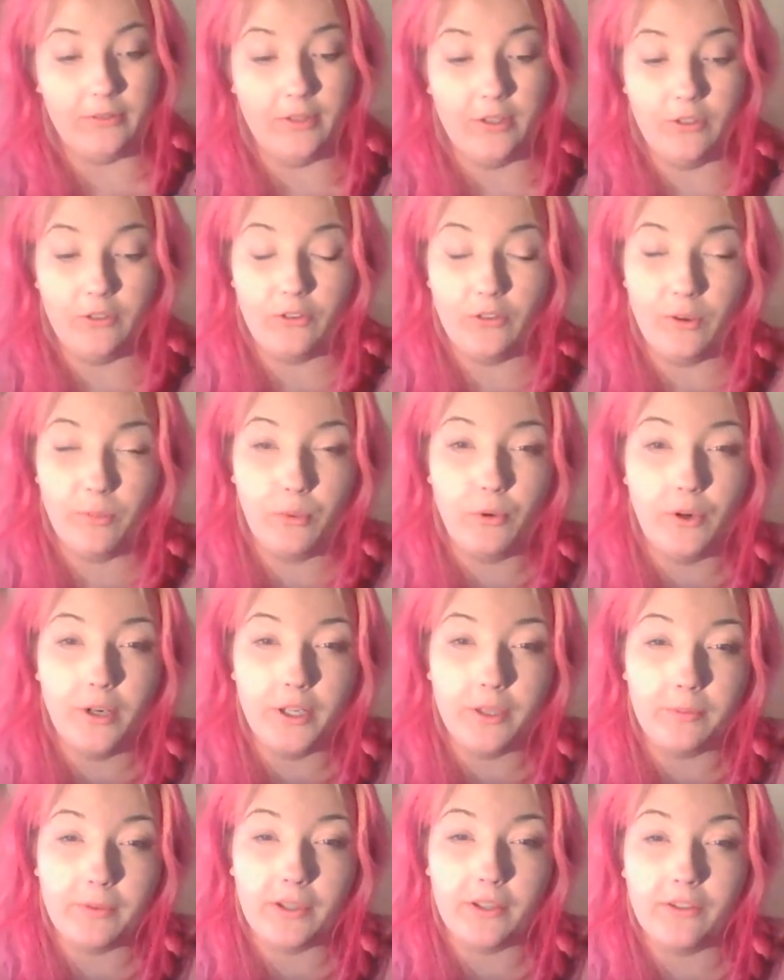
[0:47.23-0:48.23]
There's no
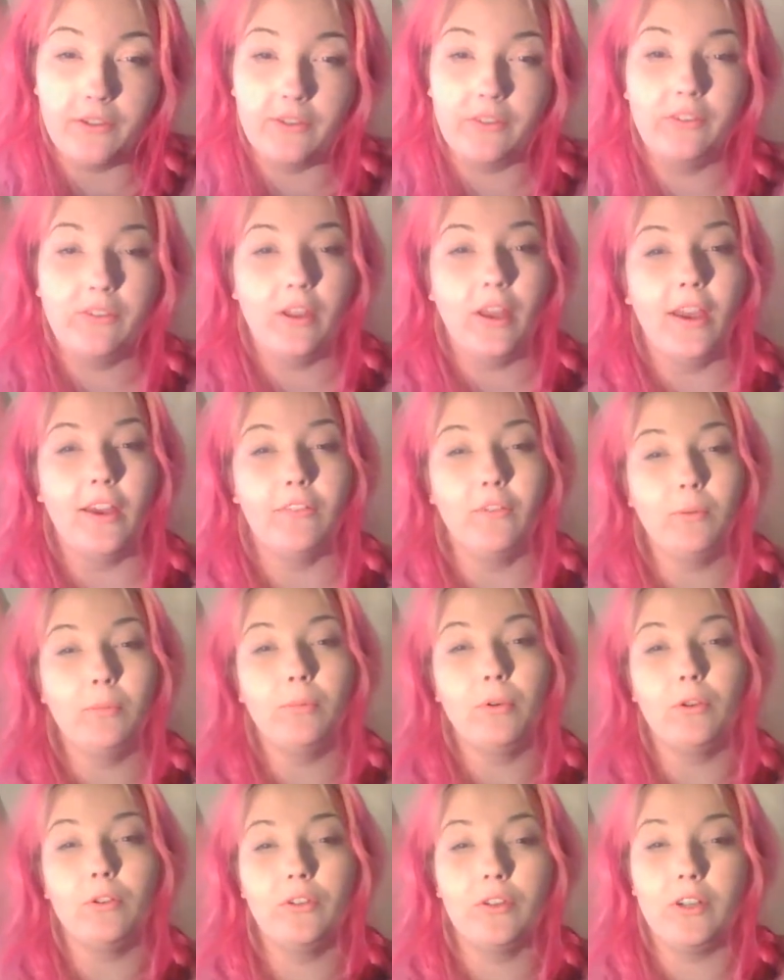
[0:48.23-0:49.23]
point because every
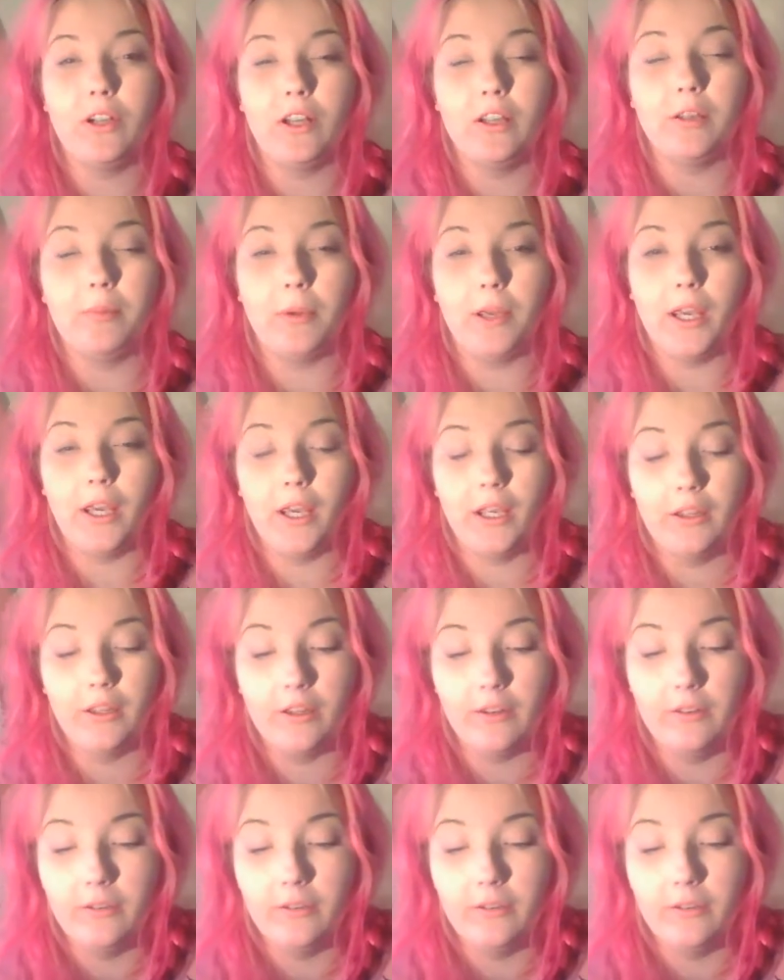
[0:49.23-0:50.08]
person on the path,